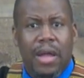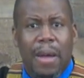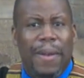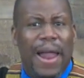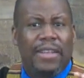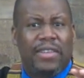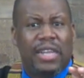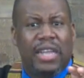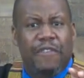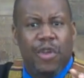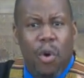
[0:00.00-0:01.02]
Plans to
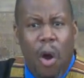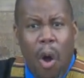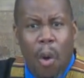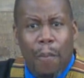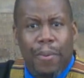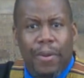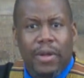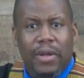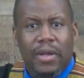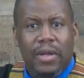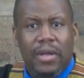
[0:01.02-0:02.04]
give you hope
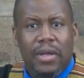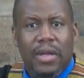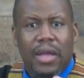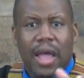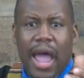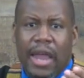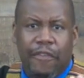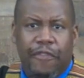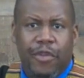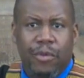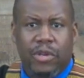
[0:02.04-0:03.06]
and a
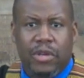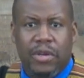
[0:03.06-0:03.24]
future."